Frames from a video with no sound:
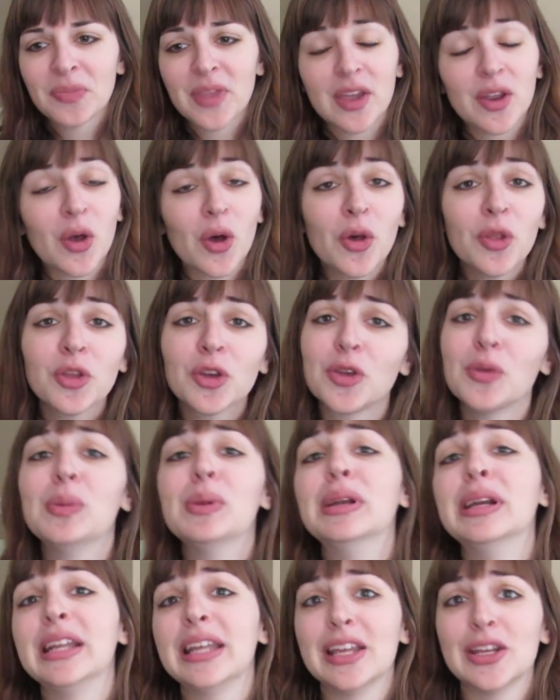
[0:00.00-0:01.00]
and all the
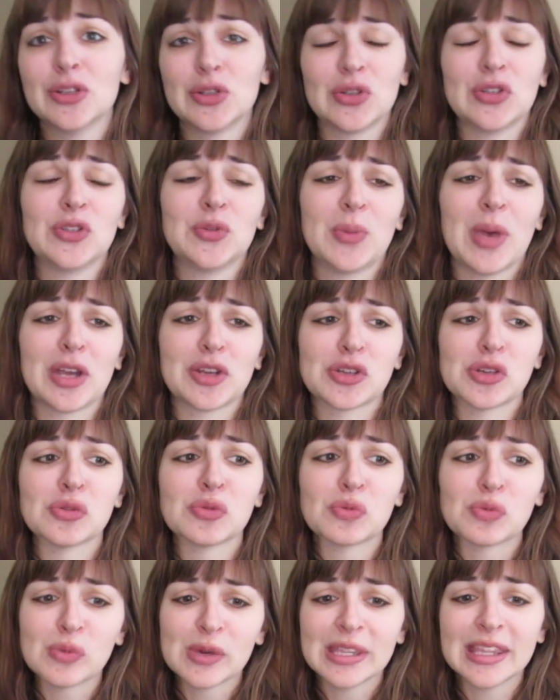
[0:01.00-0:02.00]
community
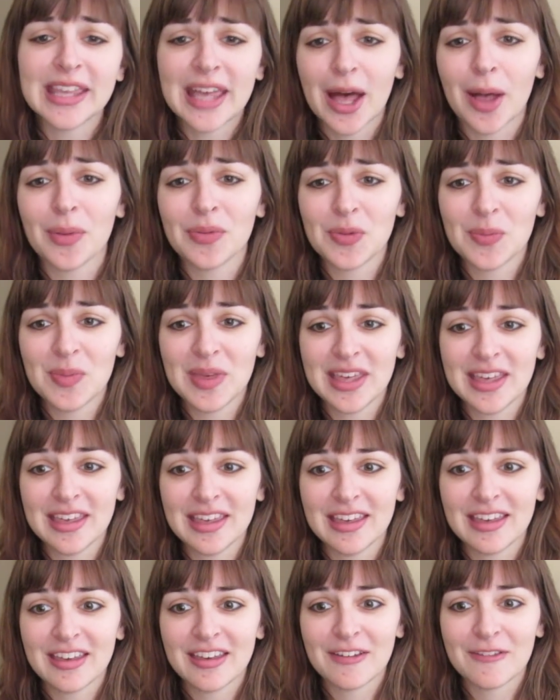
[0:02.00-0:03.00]
introspection really helped
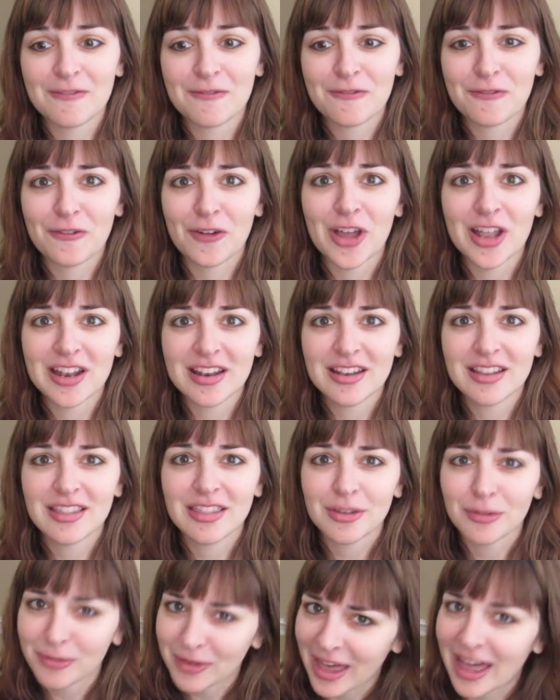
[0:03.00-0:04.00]
me confront
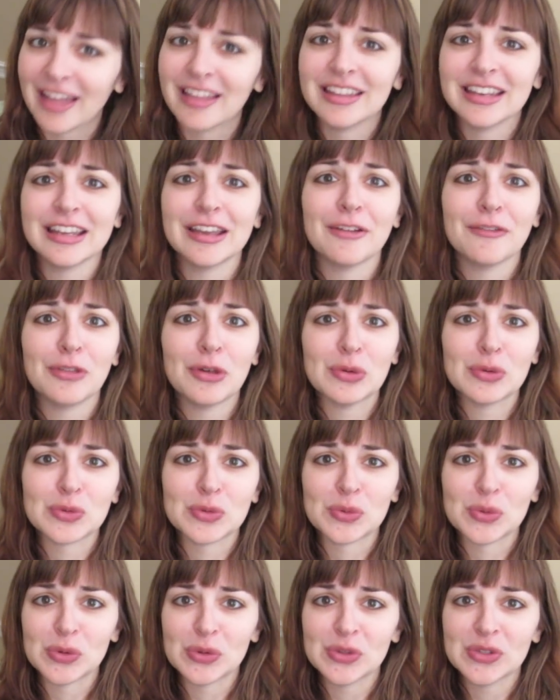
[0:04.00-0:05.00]
the reality of
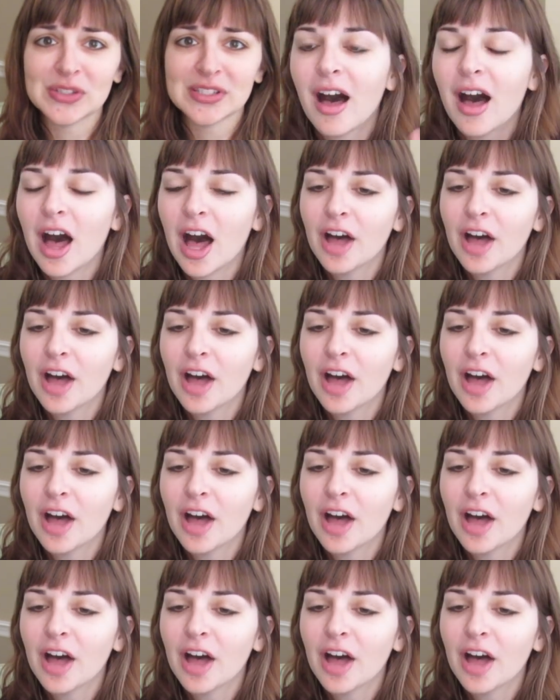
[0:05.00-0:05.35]
those rules.